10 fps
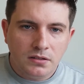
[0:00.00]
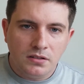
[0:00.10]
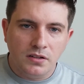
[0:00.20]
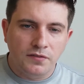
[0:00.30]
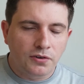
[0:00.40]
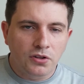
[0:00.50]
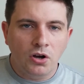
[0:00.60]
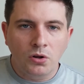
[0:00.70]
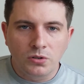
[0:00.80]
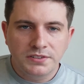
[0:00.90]
for the
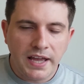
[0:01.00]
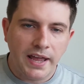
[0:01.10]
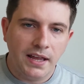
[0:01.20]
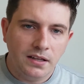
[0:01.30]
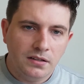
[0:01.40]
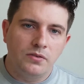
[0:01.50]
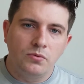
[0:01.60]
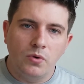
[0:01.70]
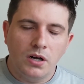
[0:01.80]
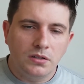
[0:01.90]
whole day.
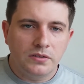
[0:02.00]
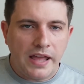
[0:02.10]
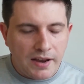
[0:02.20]
Well,